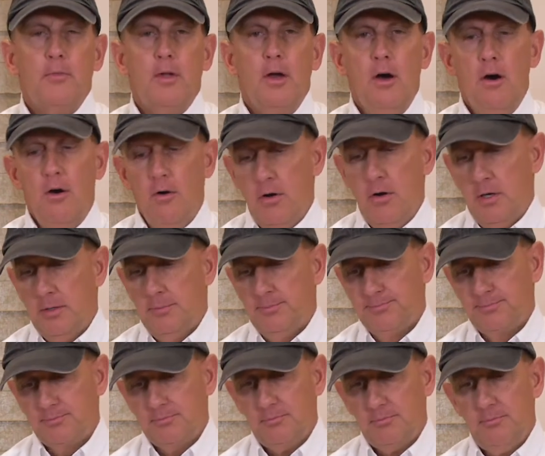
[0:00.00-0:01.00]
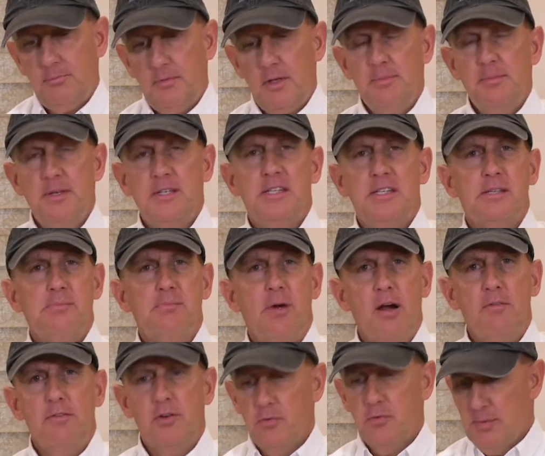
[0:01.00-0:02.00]
Oh, Mrs.
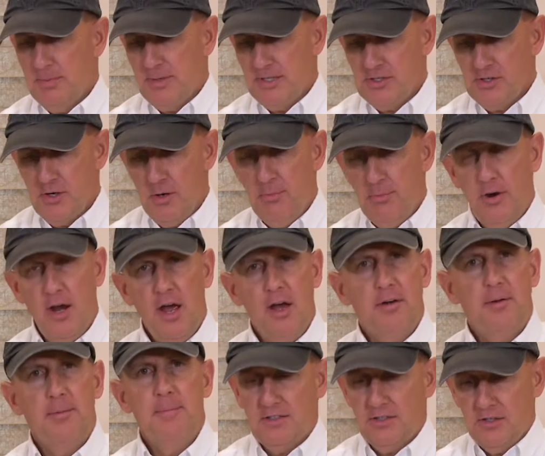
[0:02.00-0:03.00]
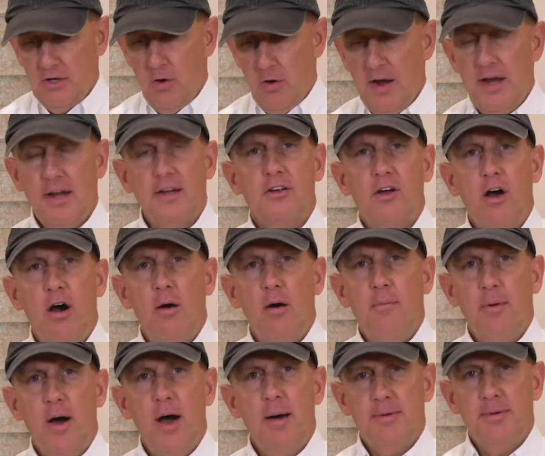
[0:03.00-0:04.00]
Marvin would be so proud. Go ahead and call
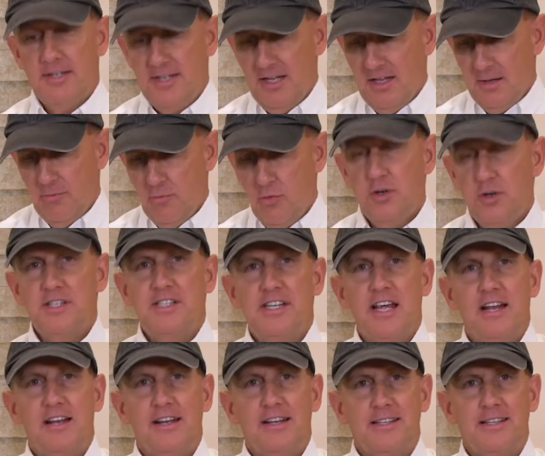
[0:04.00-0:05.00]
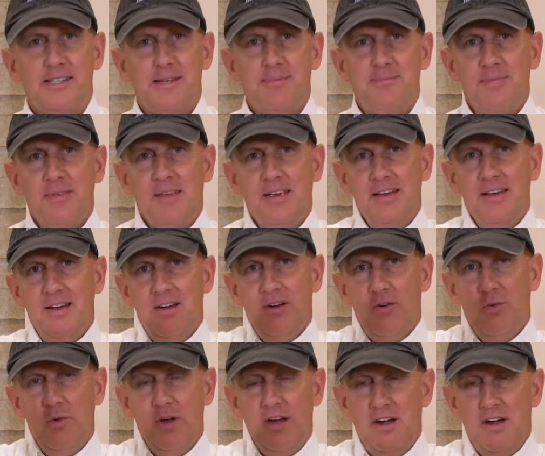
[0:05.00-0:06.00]
Bob and tell him we're sailings.
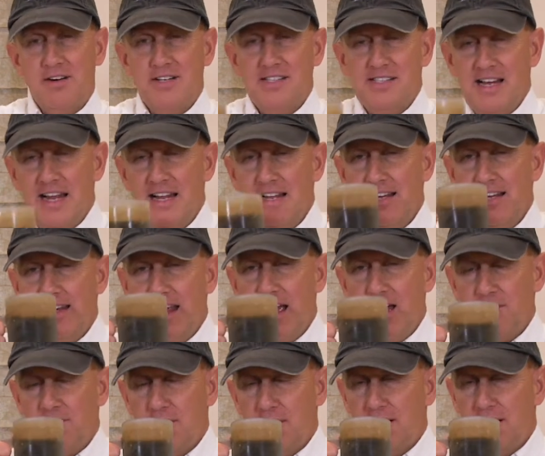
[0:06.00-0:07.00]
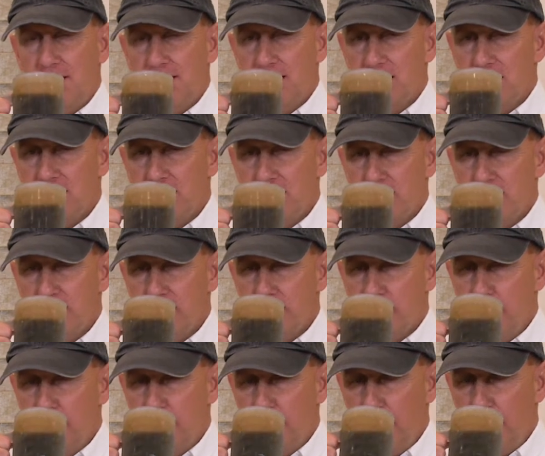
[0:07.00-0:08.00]
We are sailing now, drinking this delicious
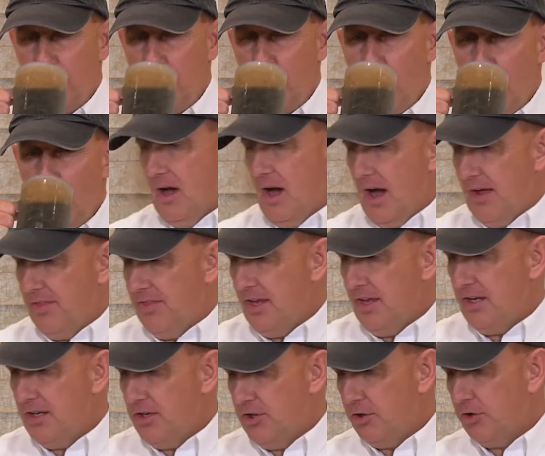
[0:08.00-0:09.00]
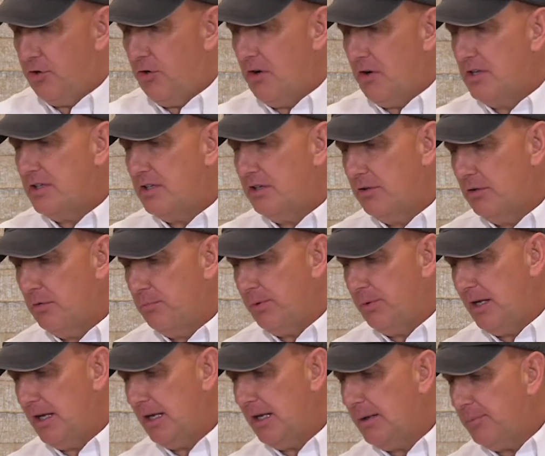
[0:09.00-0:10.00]
root beer. I think you're going to
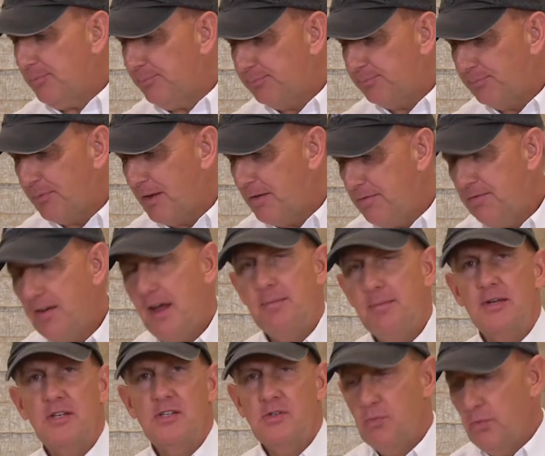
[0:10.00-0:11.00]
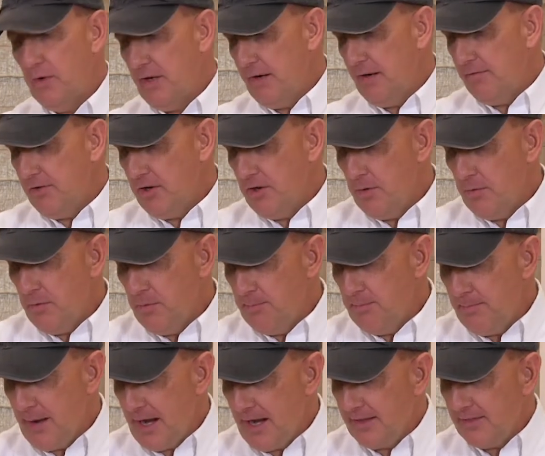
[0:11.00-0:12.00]
be famous whenever you
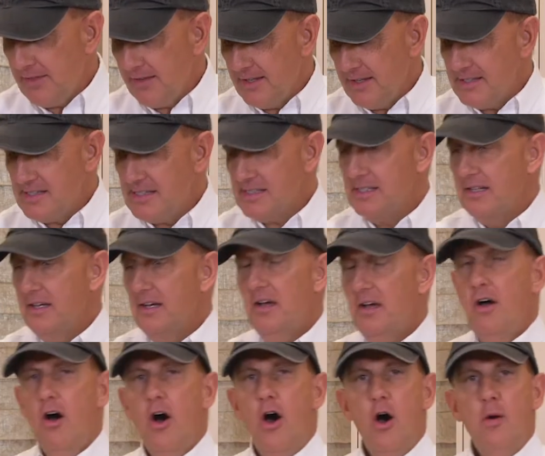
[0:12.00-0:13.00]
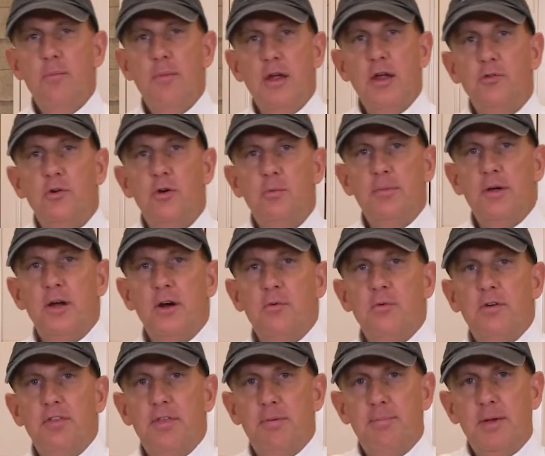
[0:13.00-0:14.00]
make this homemade root beer
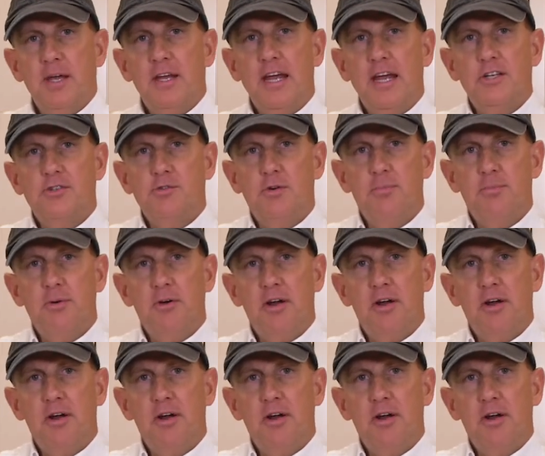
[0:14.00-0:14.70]
with the Big H root beer